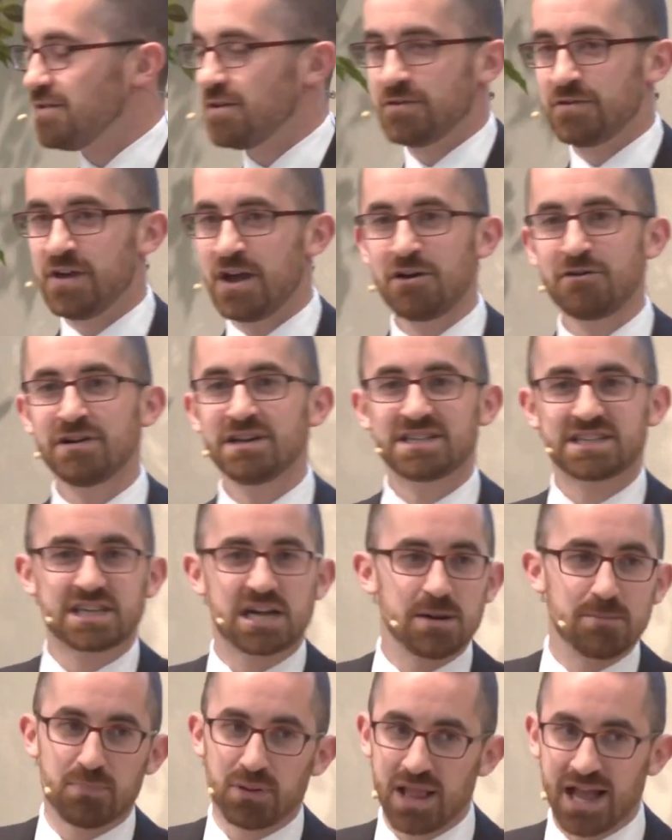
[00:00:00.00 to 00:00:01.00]
There is
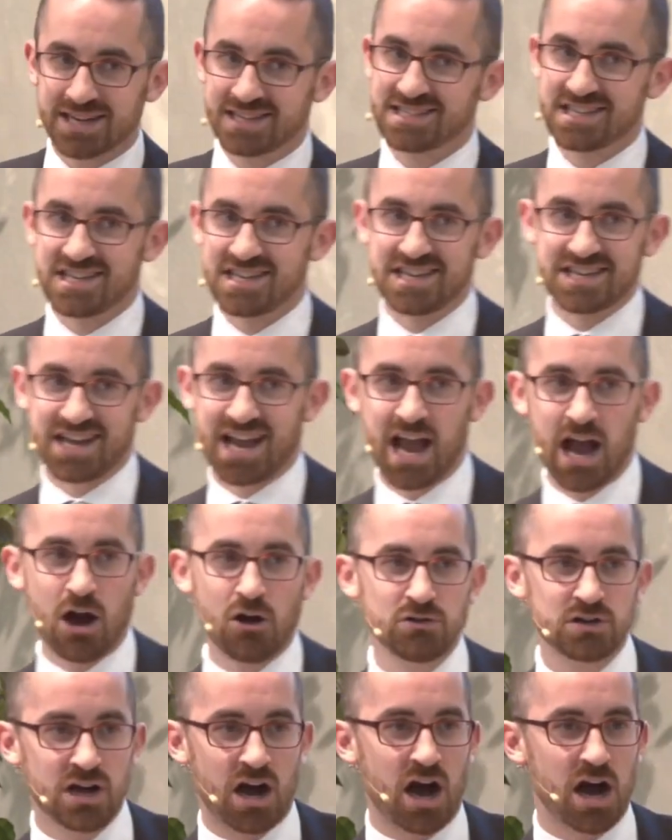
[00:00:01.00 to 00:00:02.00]
complexity to
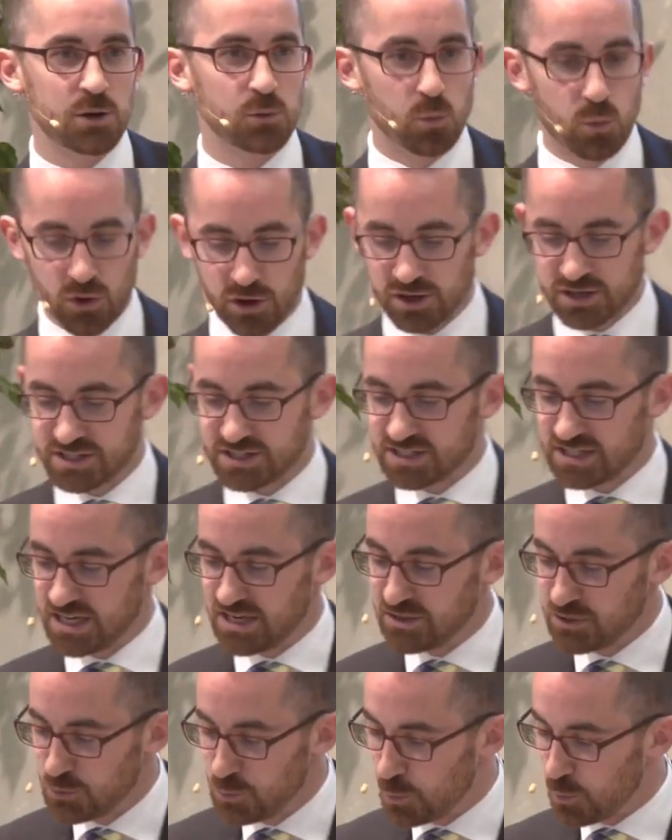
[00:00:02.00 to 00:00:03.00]
how God works
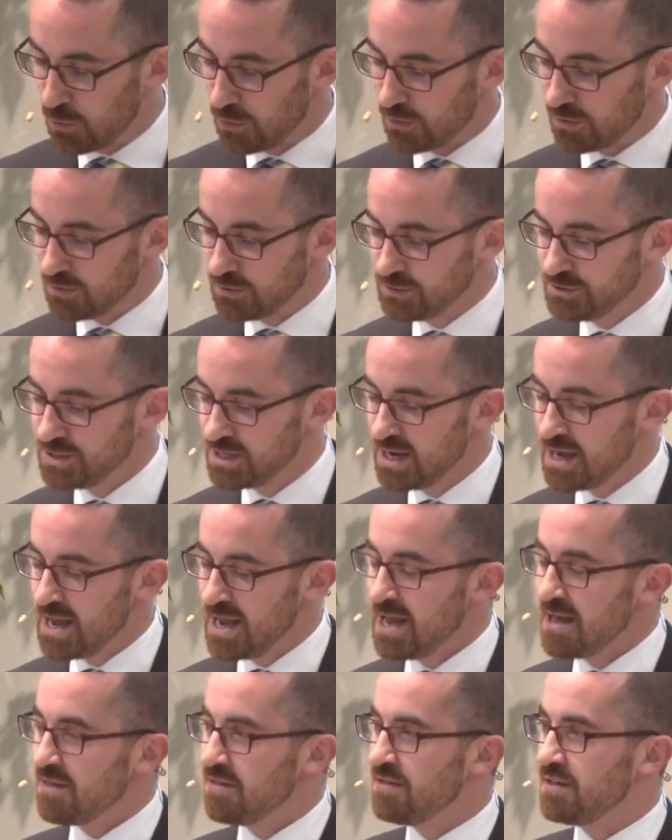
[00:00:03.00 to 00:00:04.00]
in the world
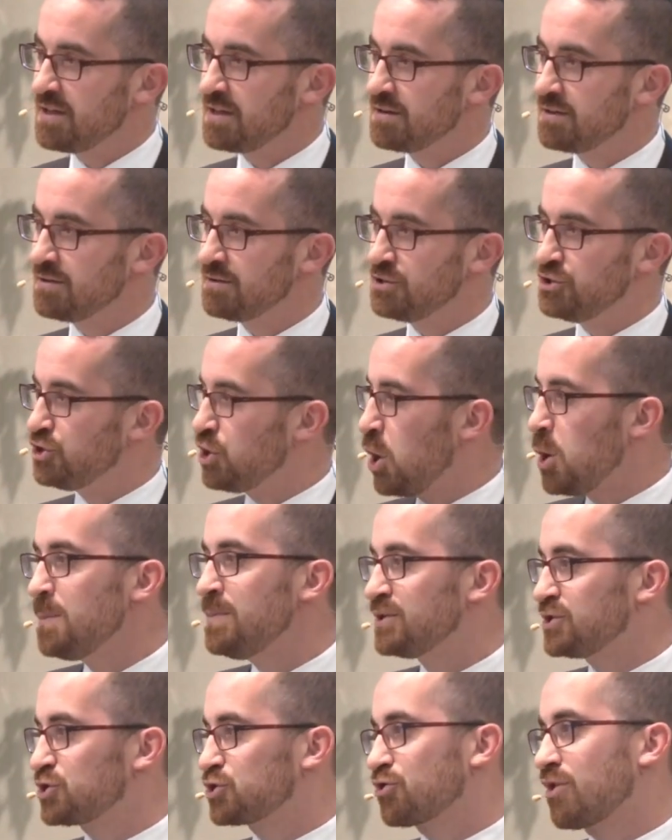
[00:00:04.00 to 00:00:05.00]
that Job
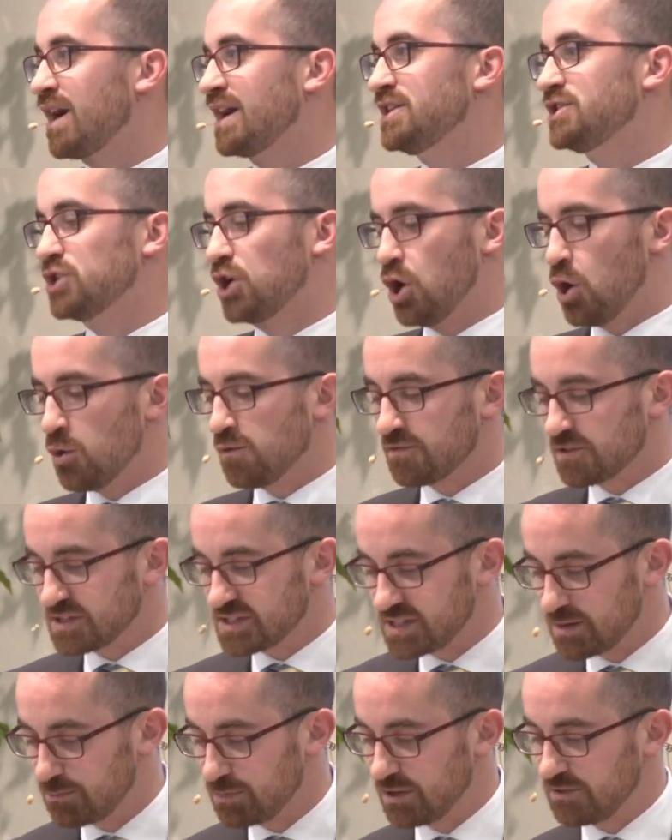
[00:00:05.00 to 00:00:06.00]
is trying to
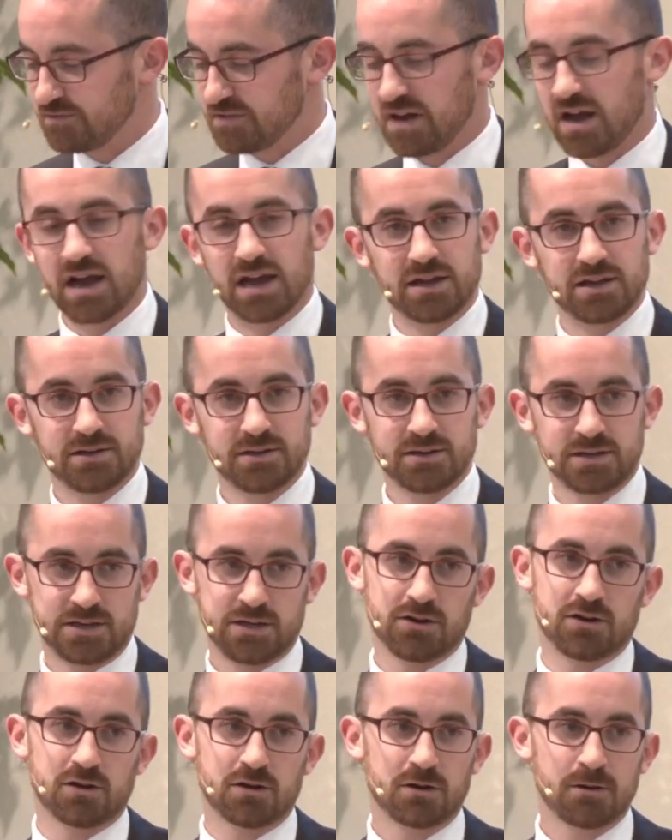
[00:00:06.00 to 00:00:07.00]
oversimplify
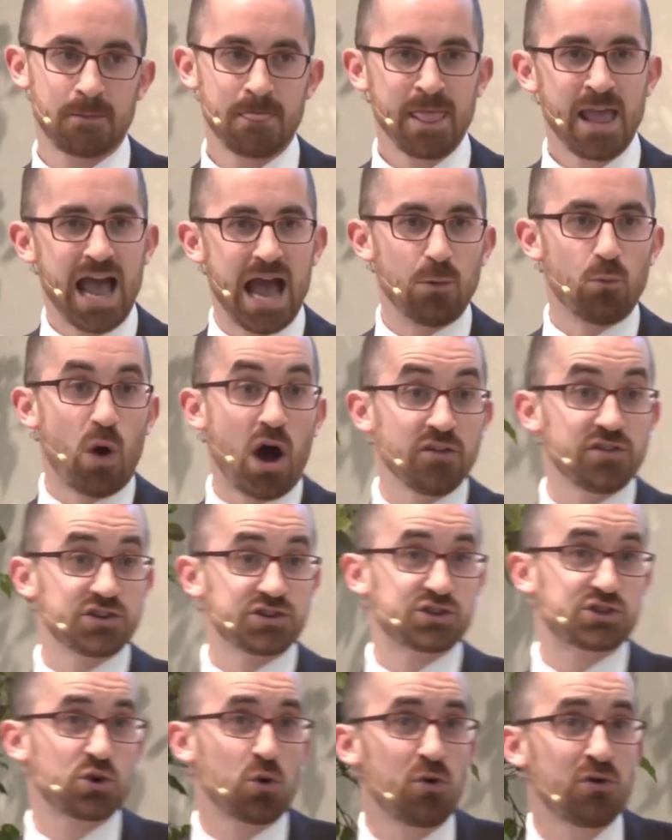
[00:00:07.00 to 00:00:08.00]
here. And while the
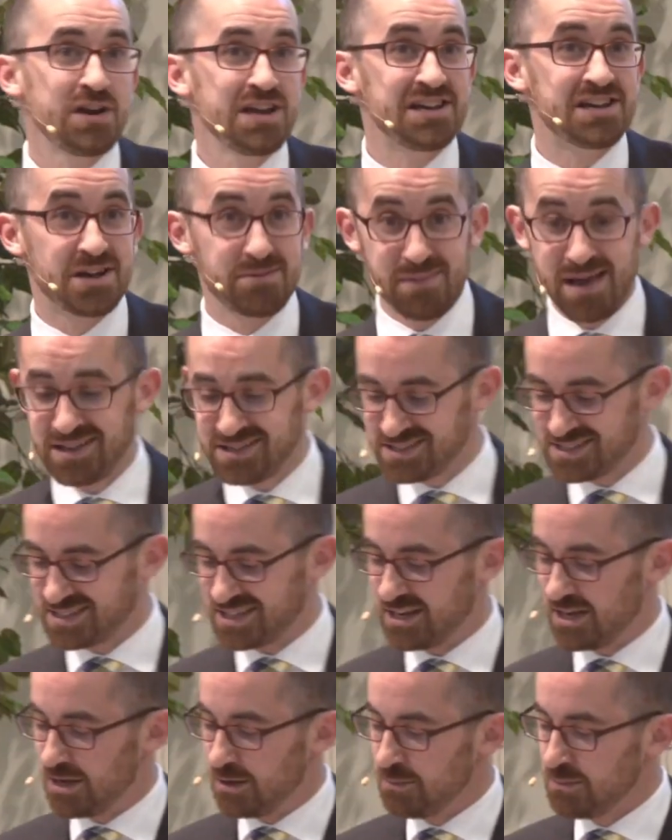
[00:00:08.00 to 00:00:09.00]
story commends
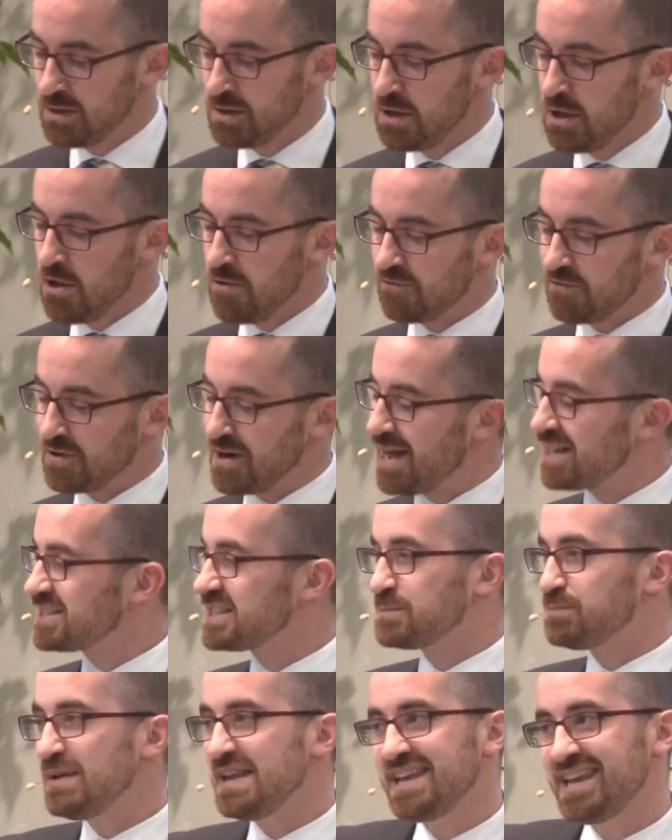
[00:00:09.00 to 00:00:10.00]
him for not
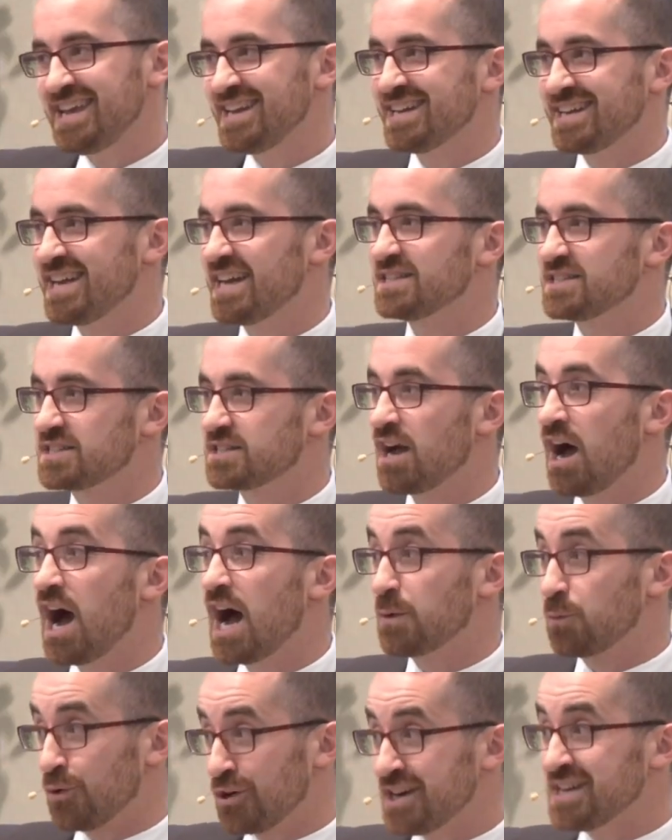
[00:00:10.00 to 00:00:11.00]
speaking against
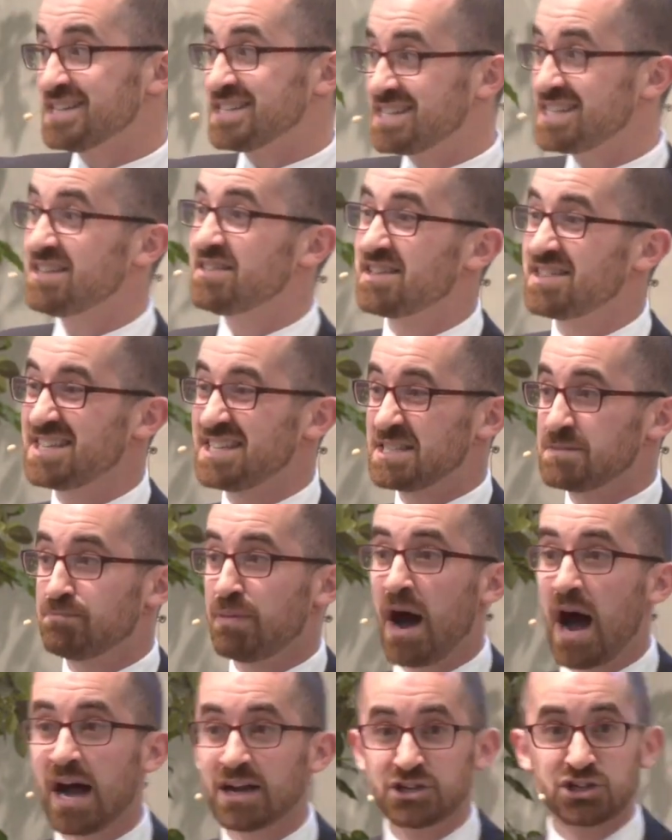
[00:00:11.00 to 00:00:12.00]
God, we're going to see that this
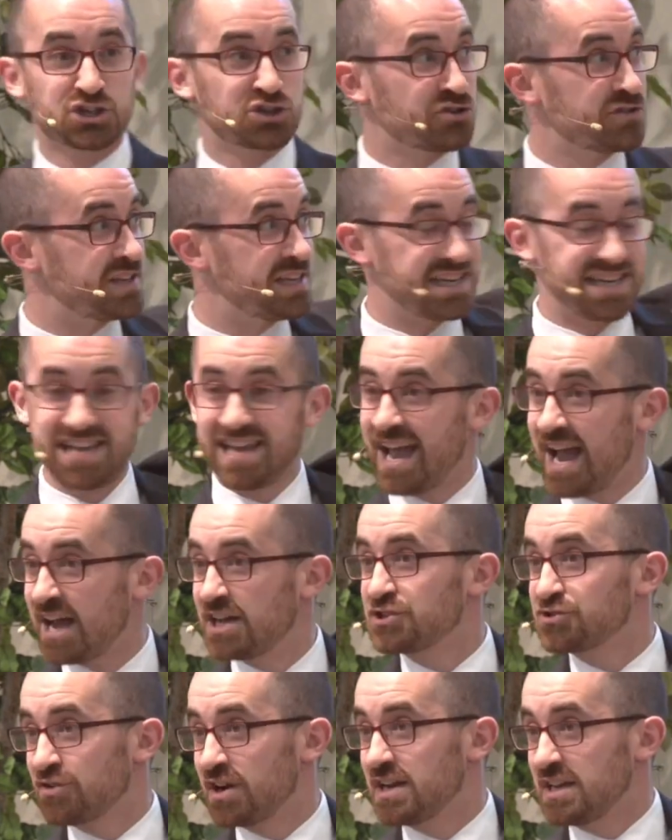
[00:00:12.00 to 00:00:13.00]
posture that he
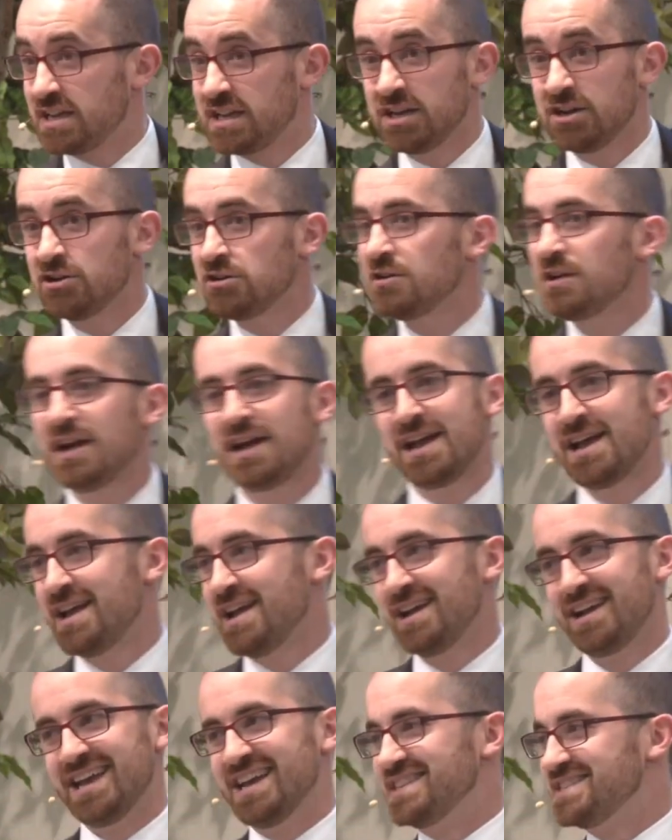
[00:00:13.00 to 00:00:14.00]
has right here
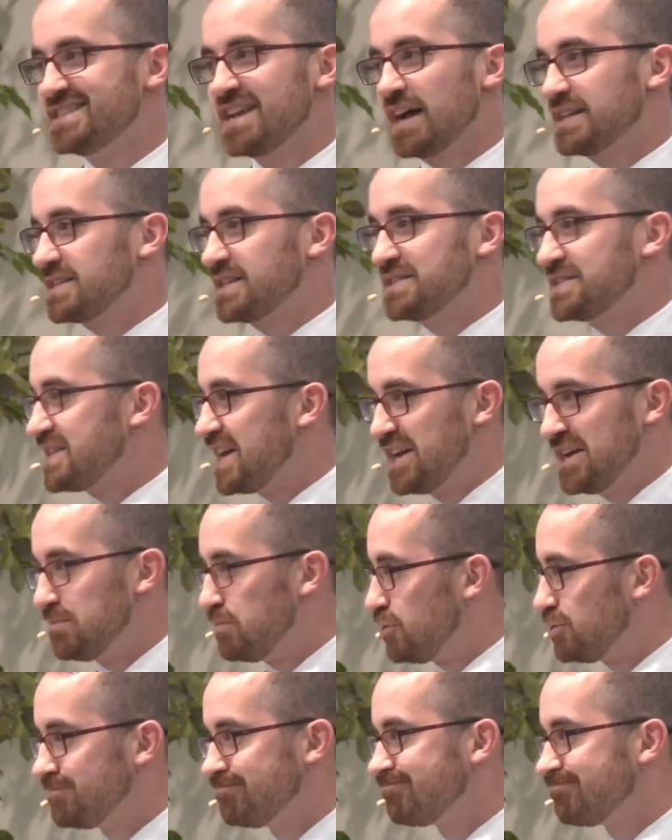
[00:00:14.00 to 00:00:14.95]
is not sustainable.